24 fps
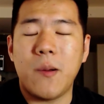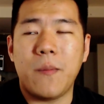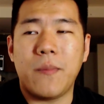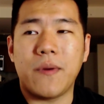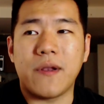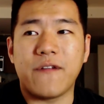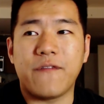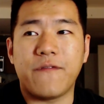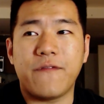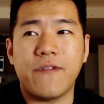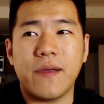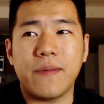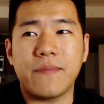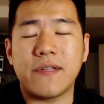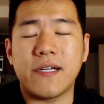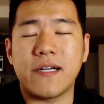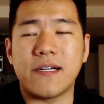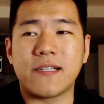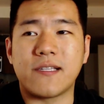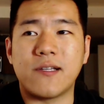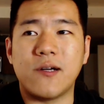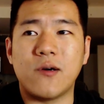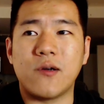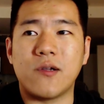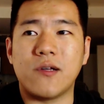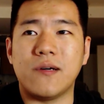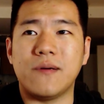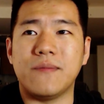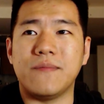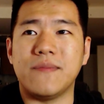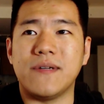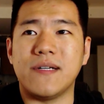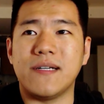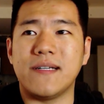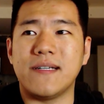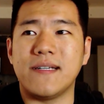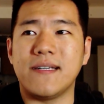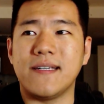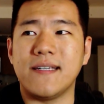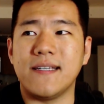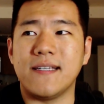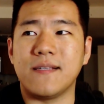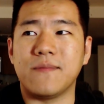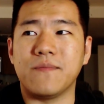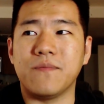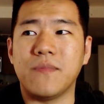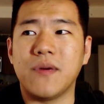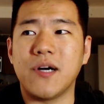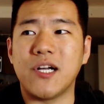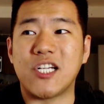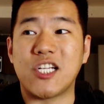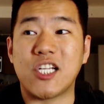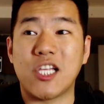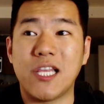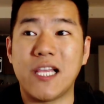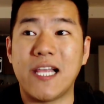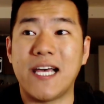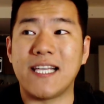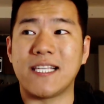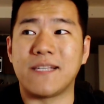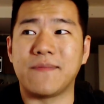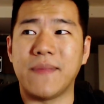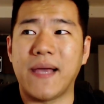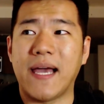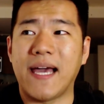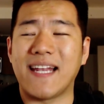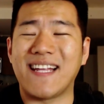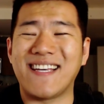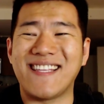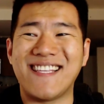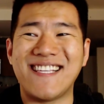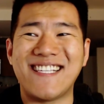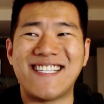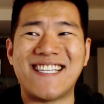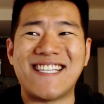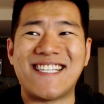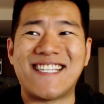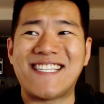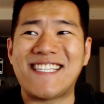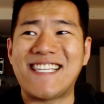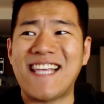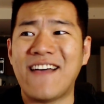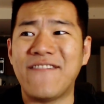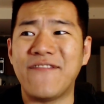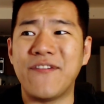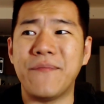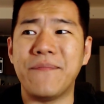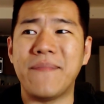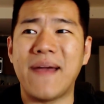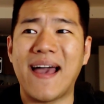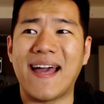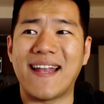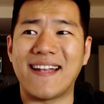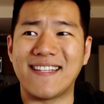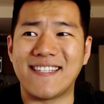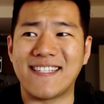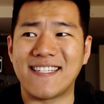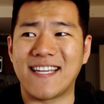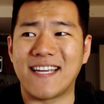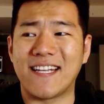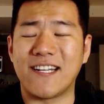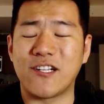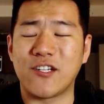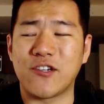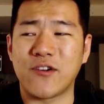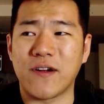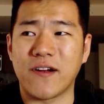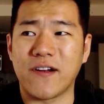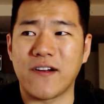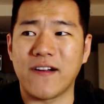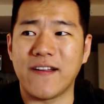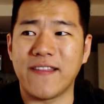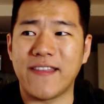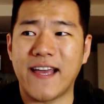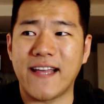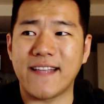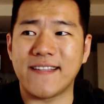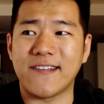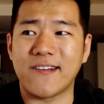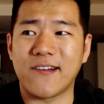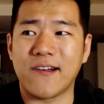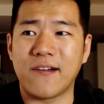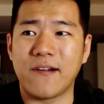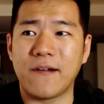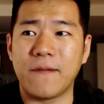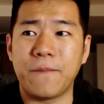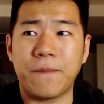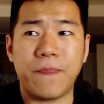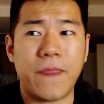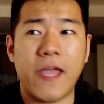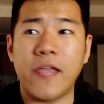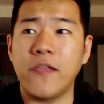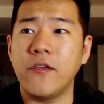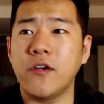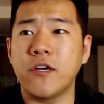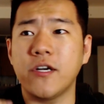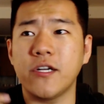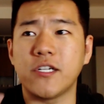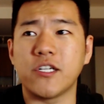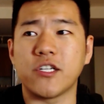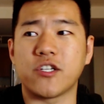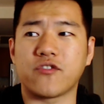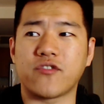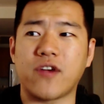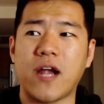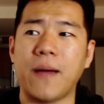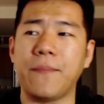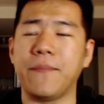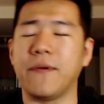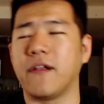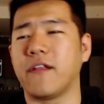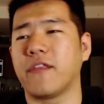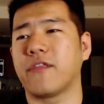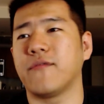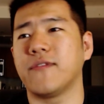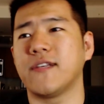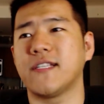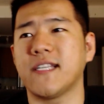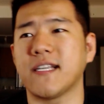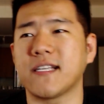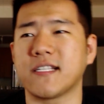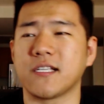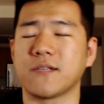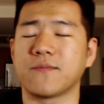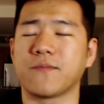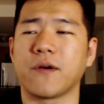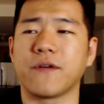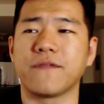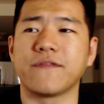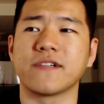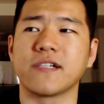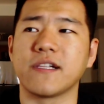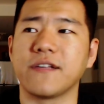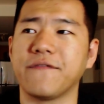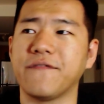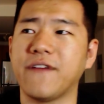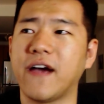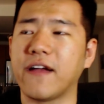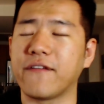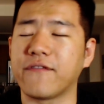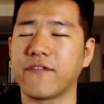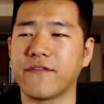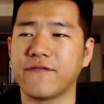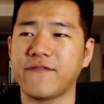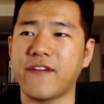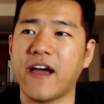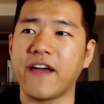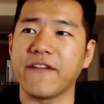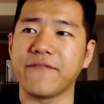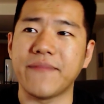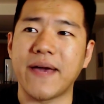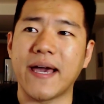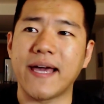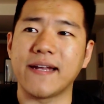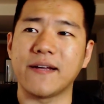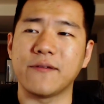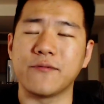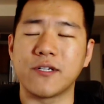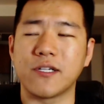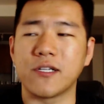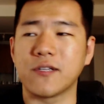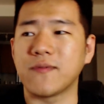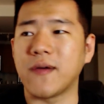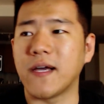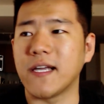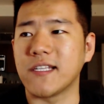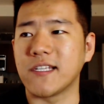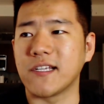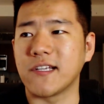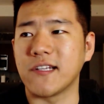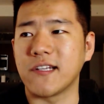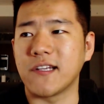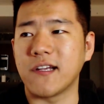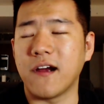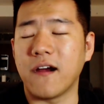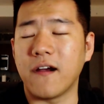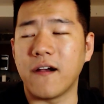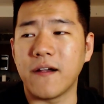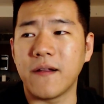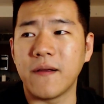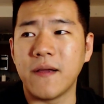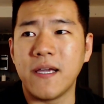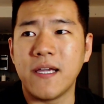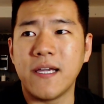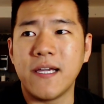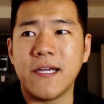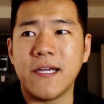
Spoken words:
But a Flame Tongue Totem is much less mana. This is 7 mana to get a trigger on that turn. And you could just drop it. A 3/6 is perfectly fine for 5 mana, which is why it's a good card.